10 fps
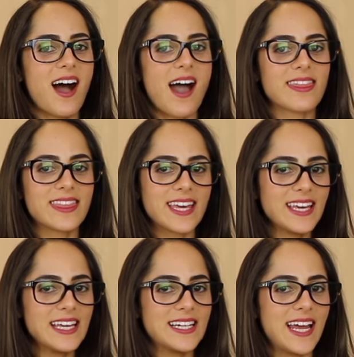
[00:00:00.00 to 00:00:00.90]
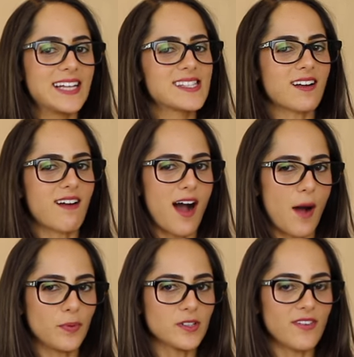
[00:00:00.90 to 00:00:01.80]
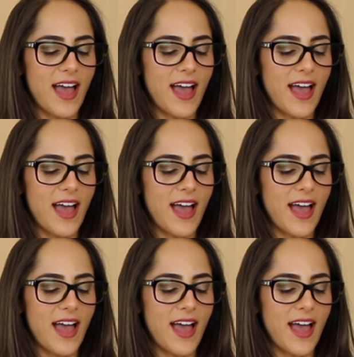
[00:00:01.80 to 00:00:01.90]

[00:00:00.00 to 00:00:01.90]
I think it needs a couple of